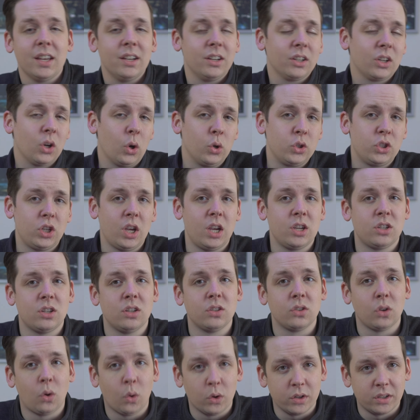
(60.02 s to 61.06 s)
in
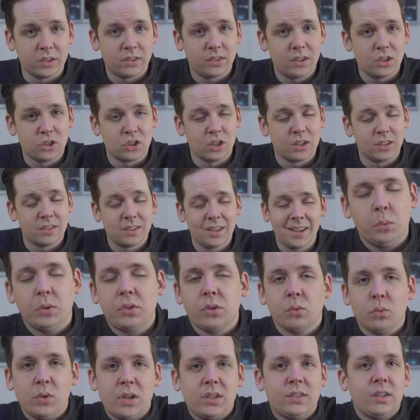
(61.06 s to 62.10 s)
negotiations or decisions. And with
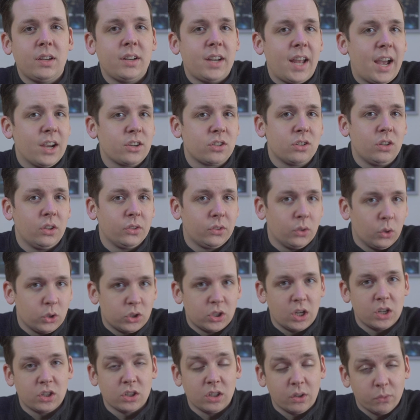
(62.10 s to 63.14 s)
the recent National
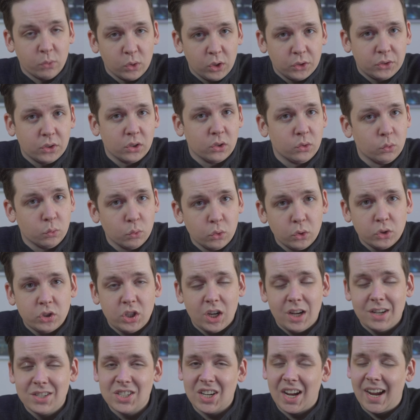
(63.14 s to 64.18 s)
Association of Realtors rule
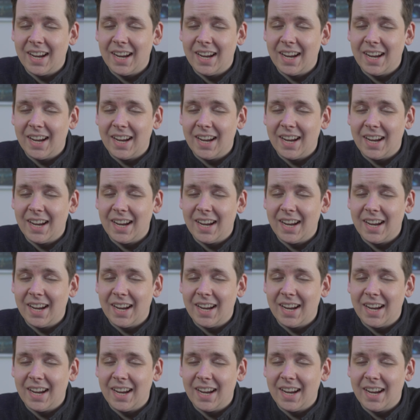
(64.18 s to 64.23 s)
change,